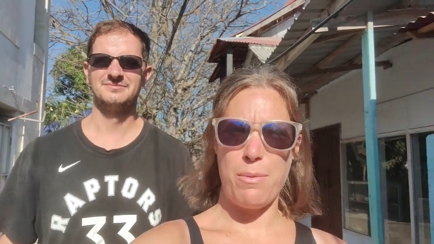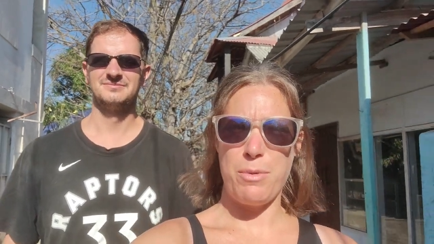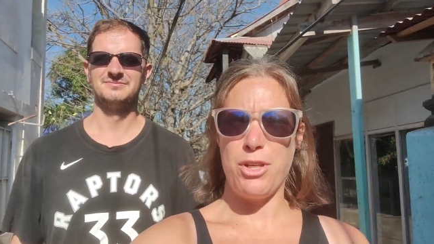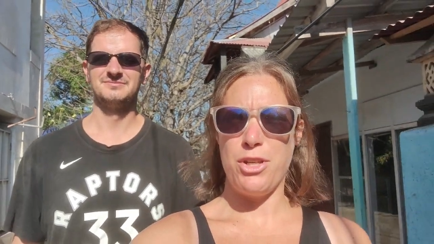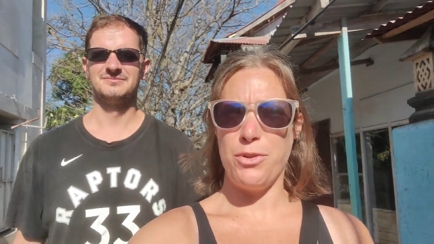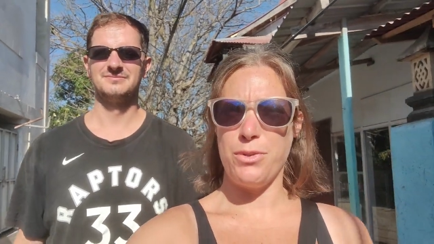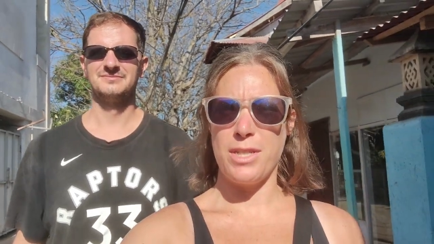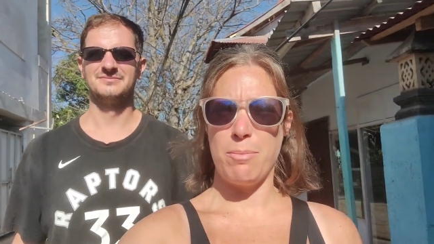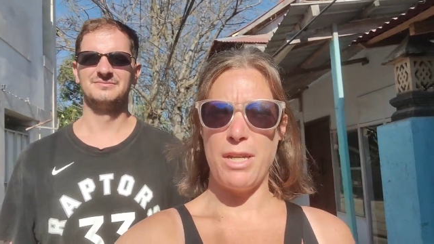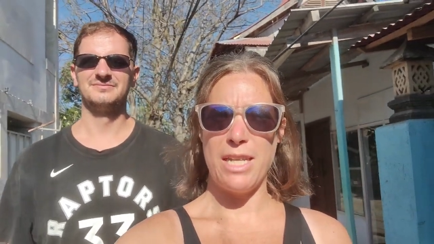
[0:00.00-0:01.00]
Speaker 1: from
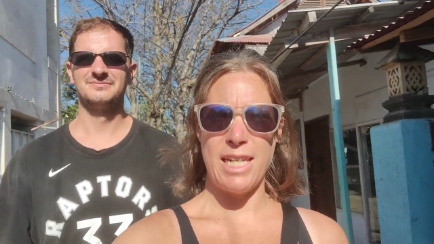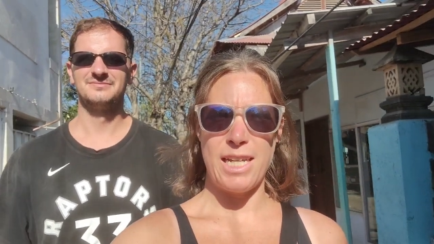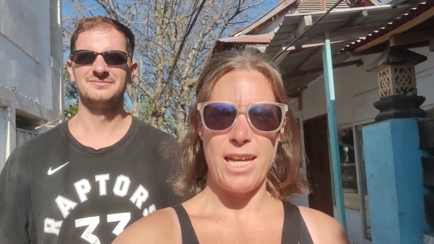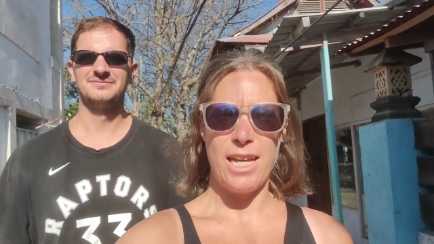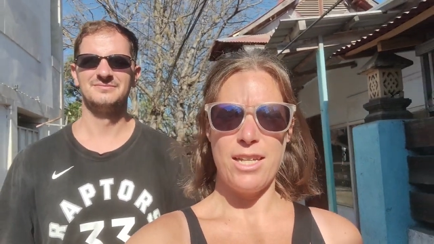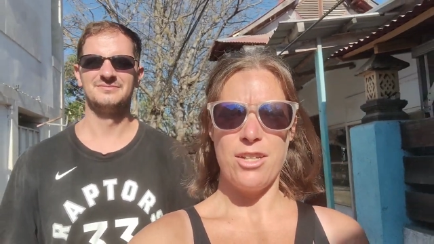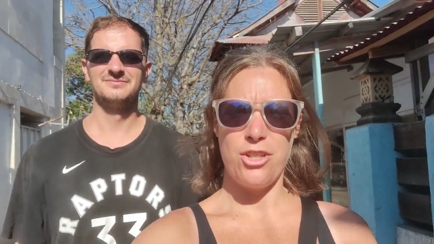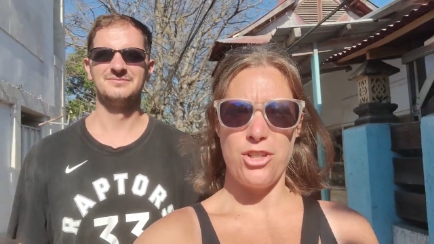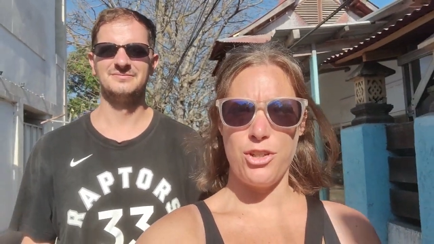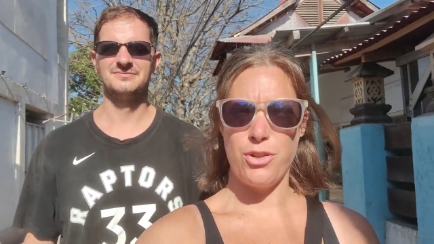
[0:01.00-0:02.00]
Nusa Penida
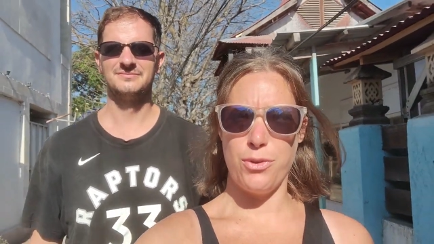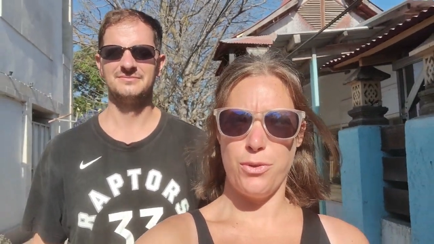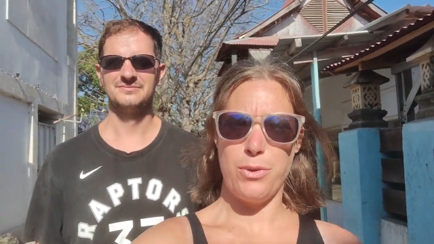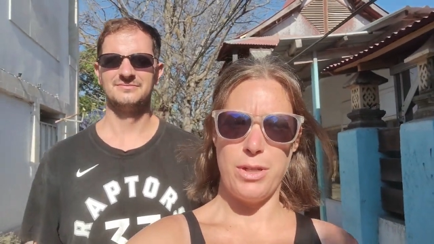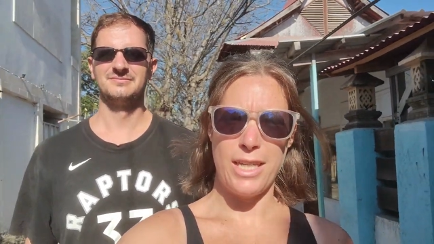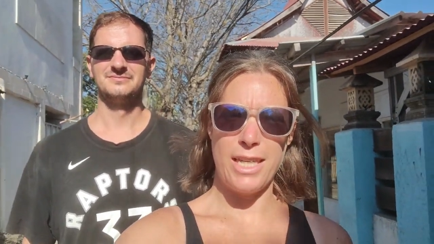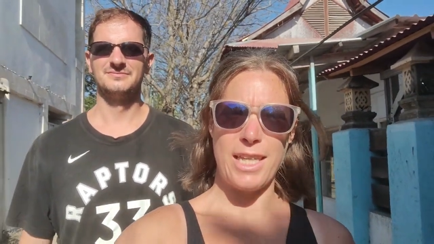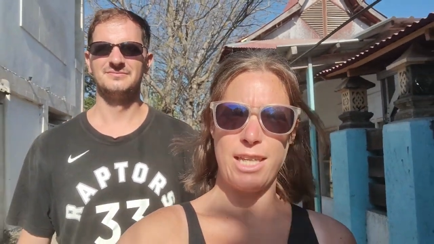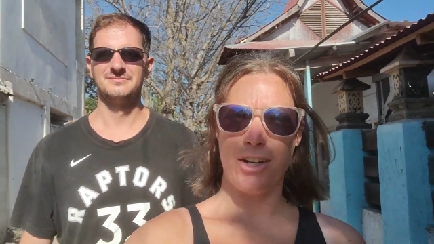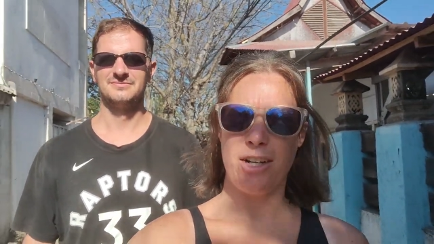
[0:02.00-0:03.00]
to
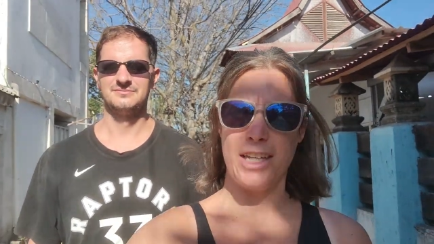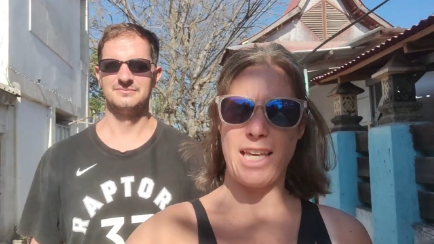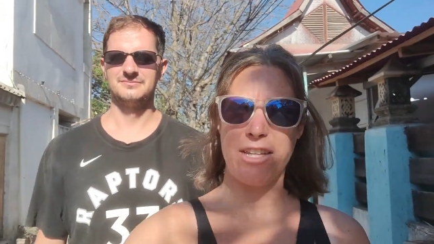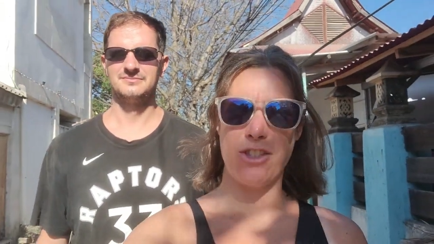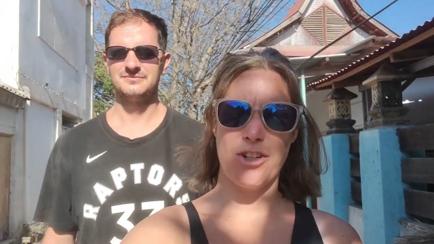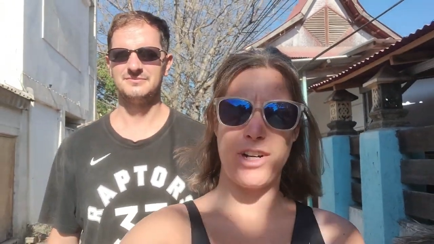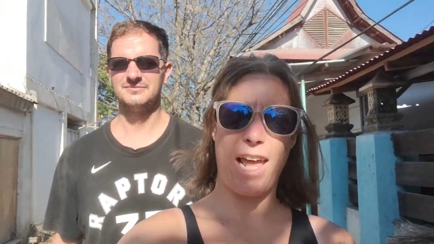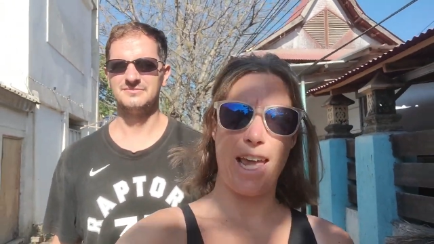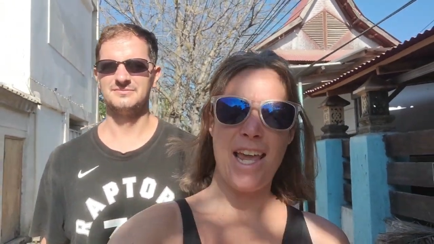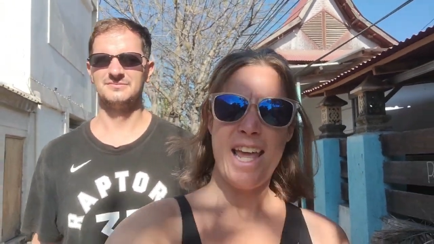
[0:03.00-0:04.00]
here yesterday,